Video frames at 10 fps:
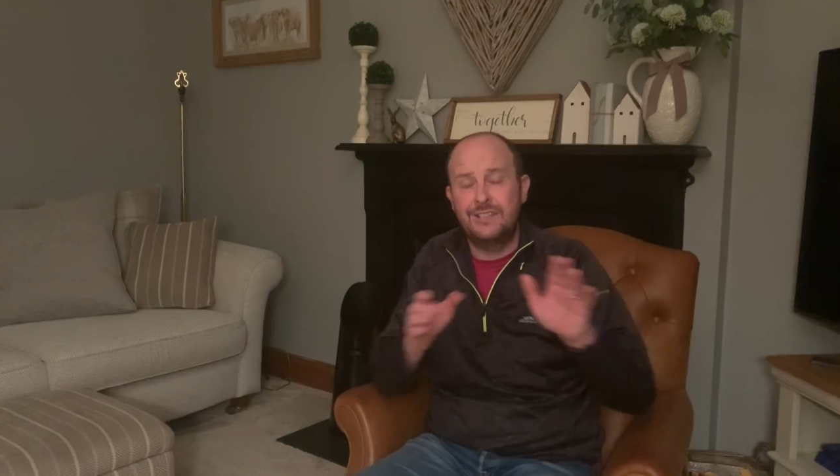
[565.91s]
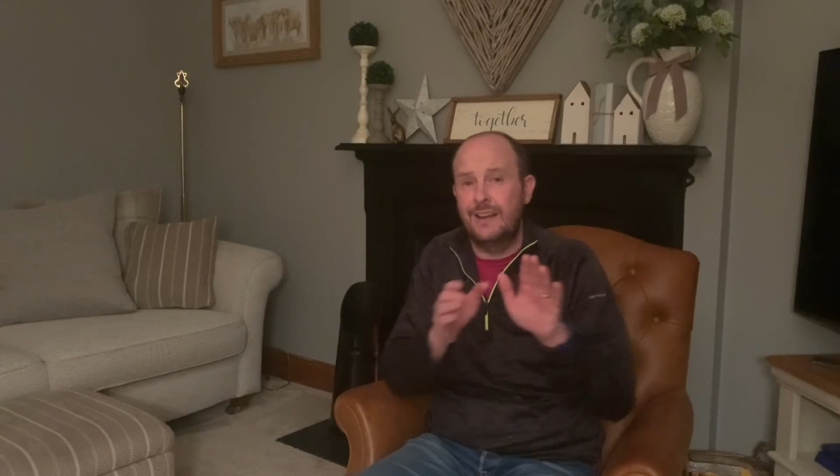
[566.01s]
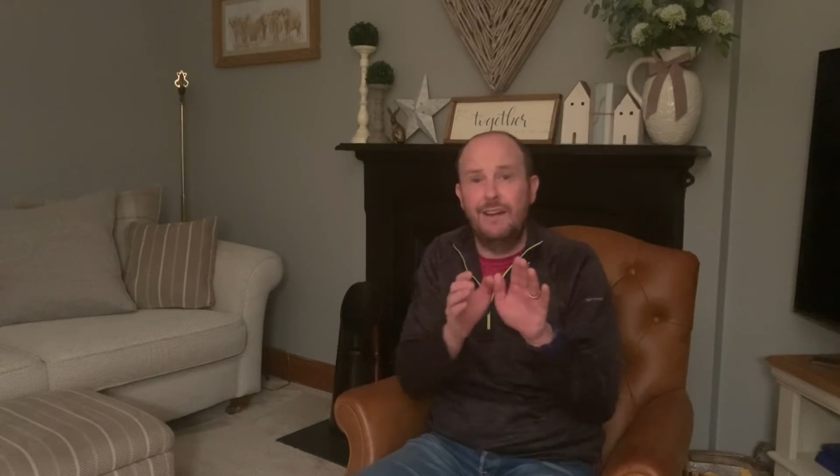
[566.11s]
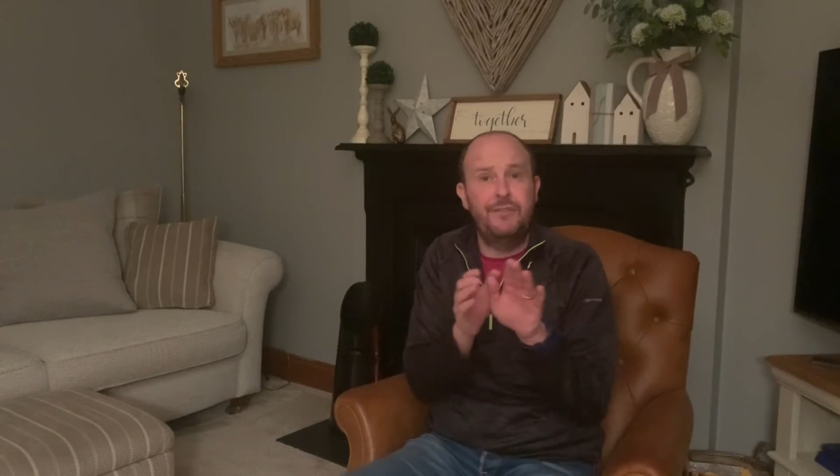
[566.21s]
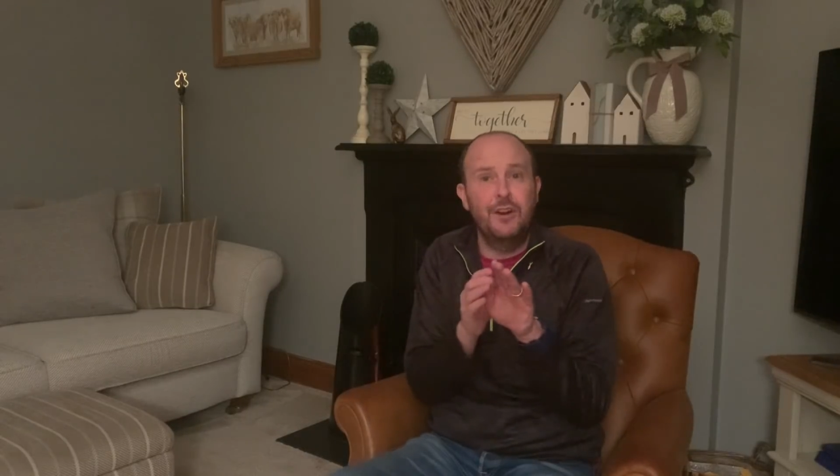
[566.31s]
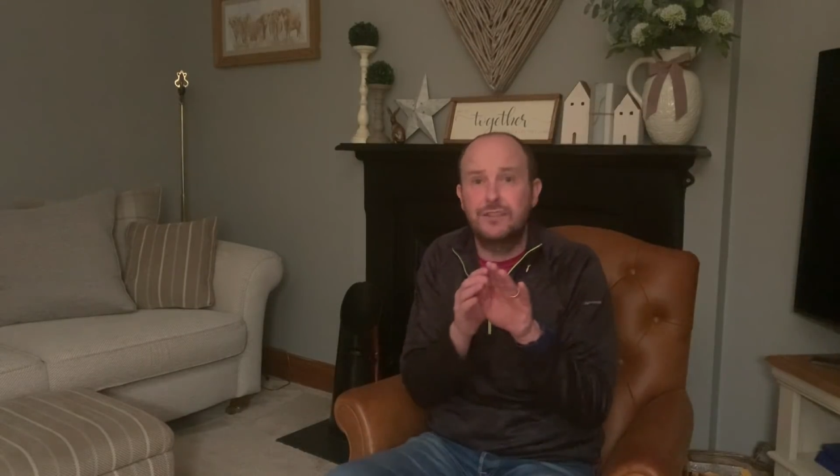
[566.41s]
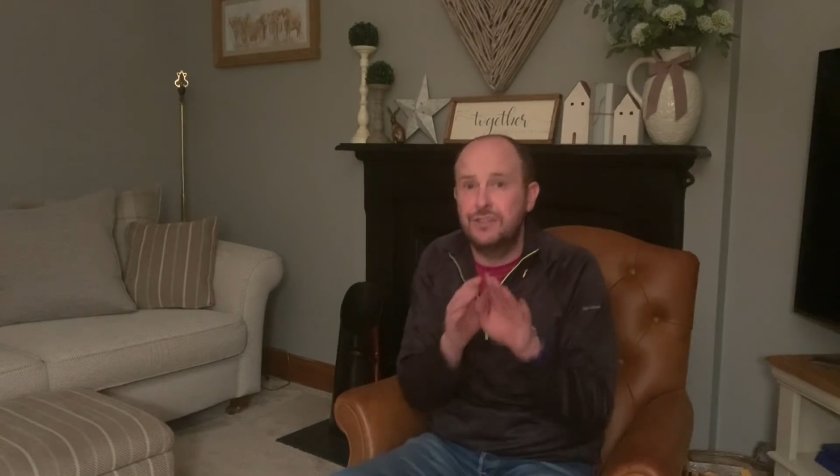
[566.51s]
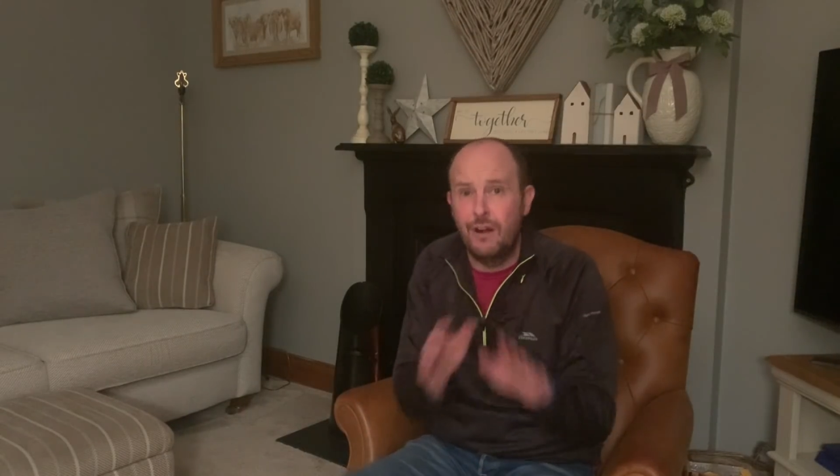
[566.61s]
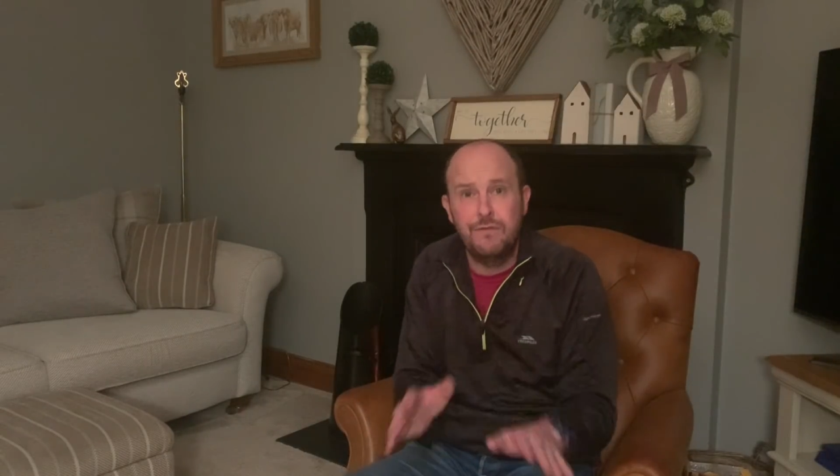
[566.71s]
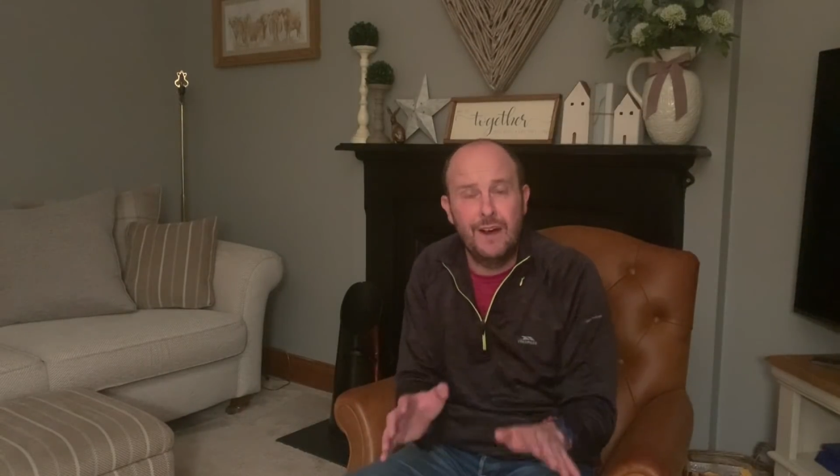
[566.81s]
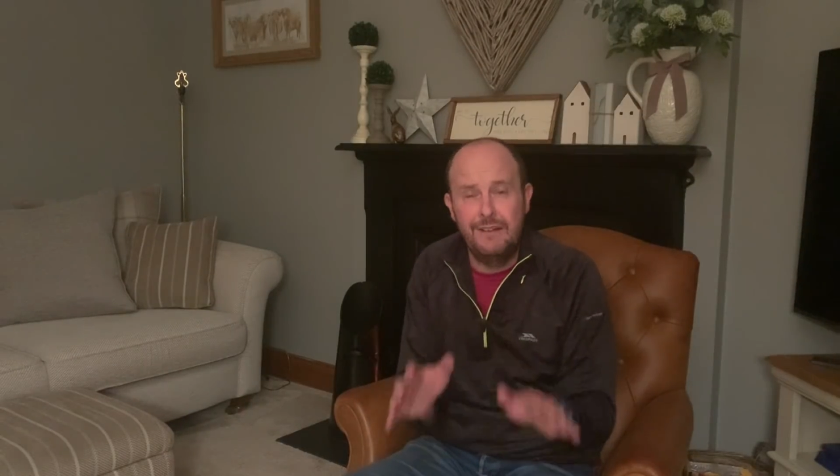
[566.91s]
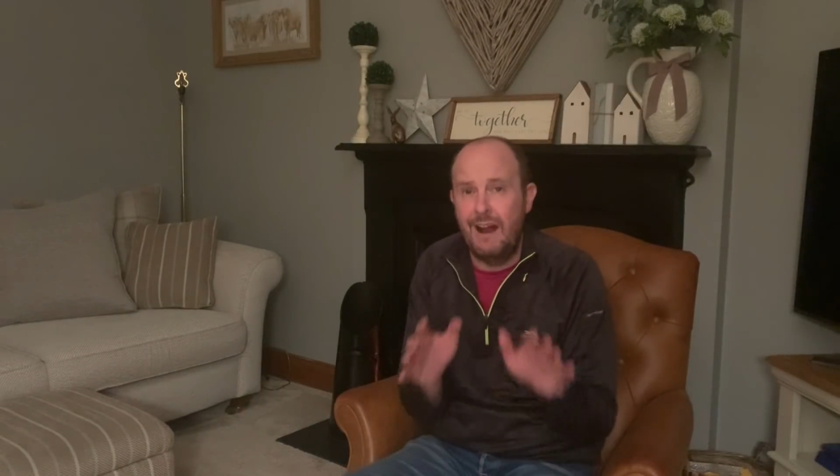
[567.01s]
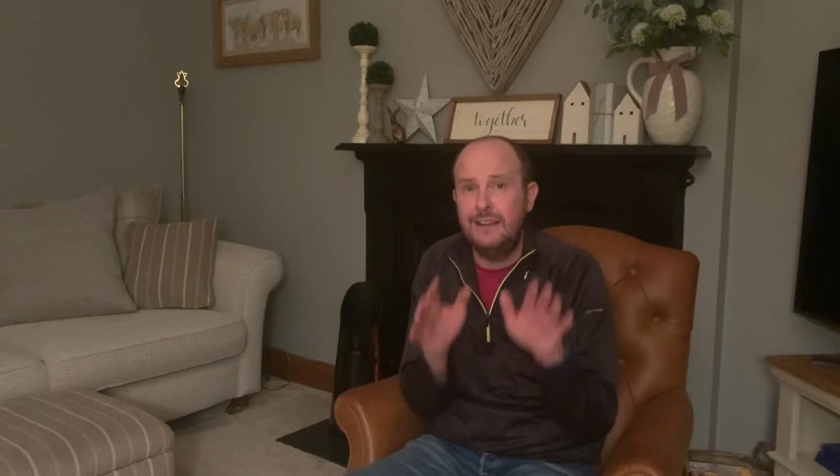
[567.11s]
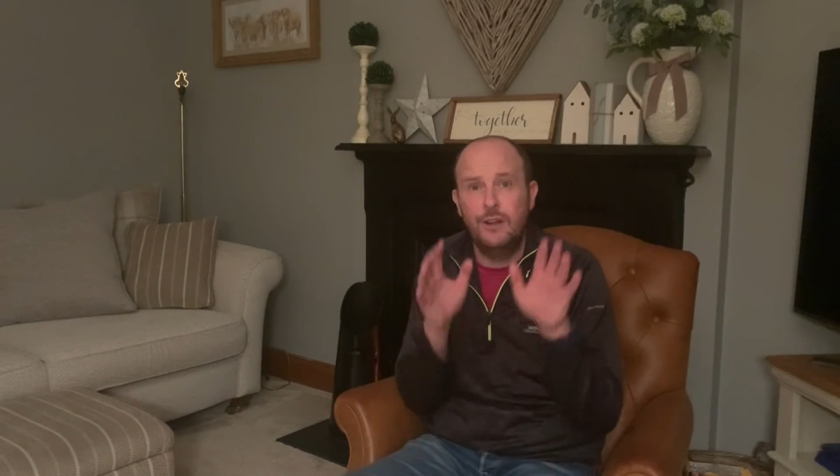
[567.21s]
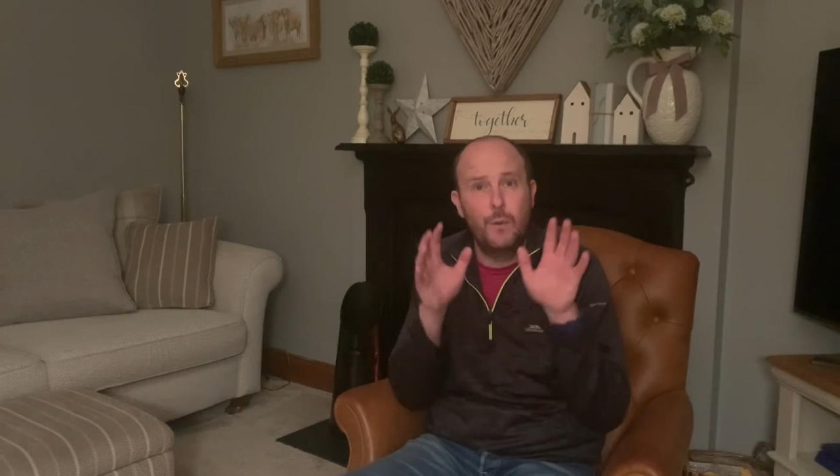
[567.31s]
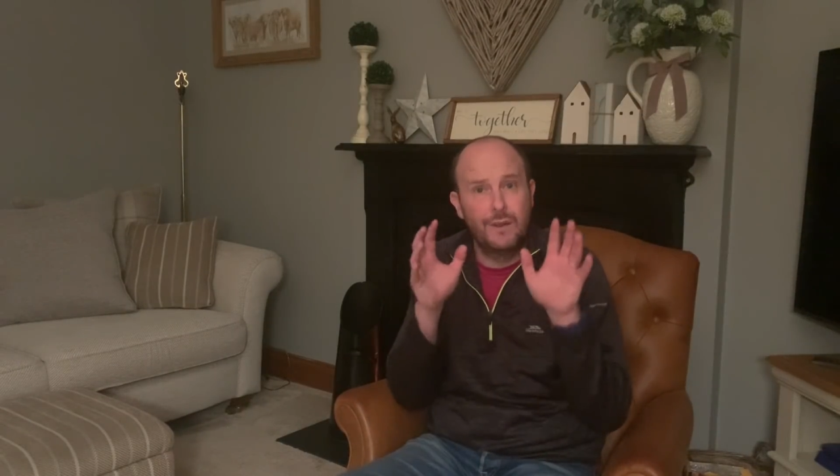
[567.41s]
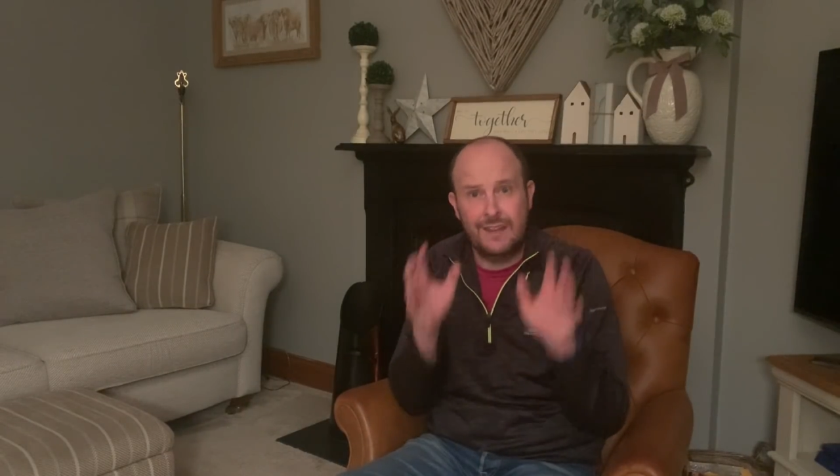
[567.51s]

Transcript: and if you're suffering right now with